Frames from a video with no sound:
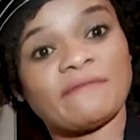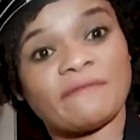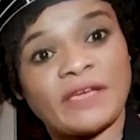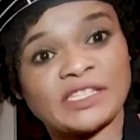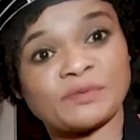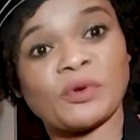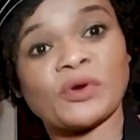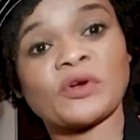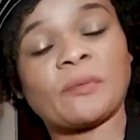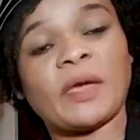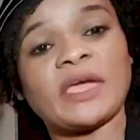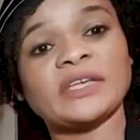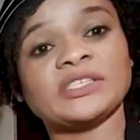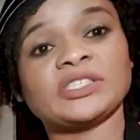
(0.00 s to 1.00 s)
Facebook
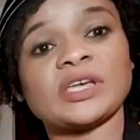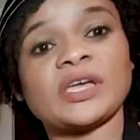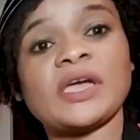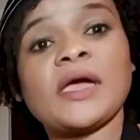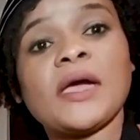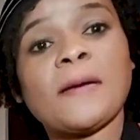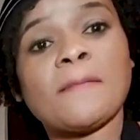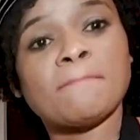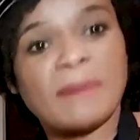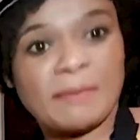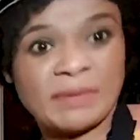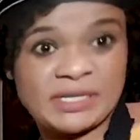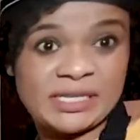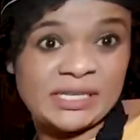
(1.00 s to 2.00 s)
page,
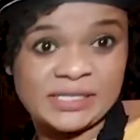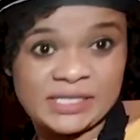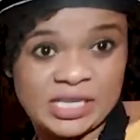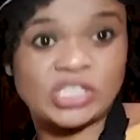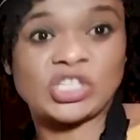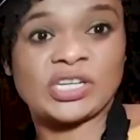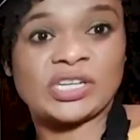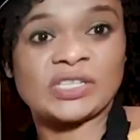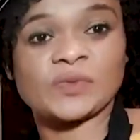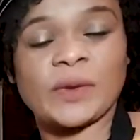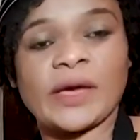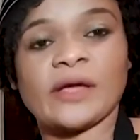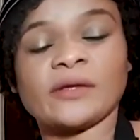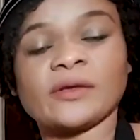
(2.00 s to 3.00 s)
Mama T's Kitchen as
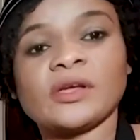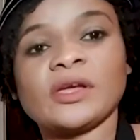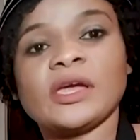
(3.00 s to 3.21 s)
well.